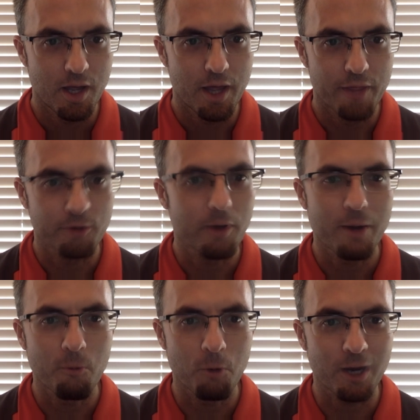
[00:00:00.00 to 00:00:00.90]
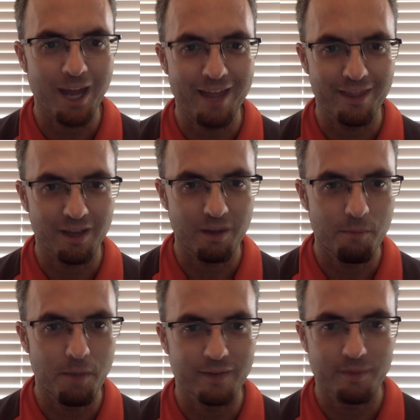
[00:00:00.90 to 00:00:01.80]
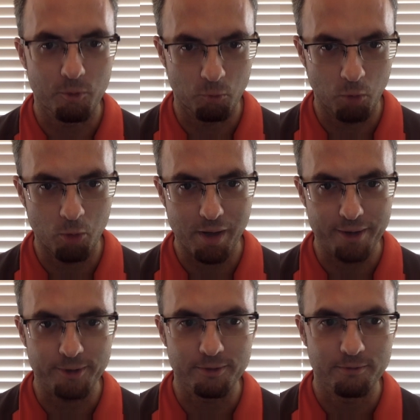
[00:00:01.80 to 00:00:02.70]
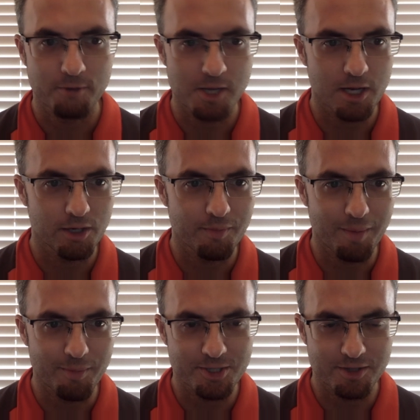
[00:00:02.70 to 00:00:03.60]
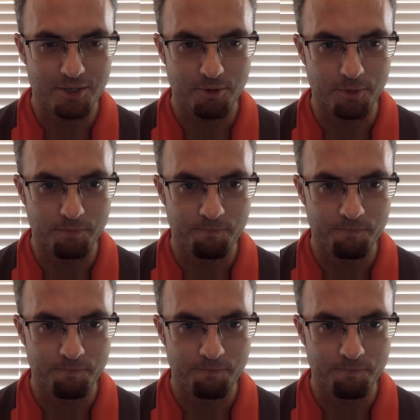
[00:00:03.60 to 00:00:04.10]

and their great work ethic makes them a role model for the younger members of the group.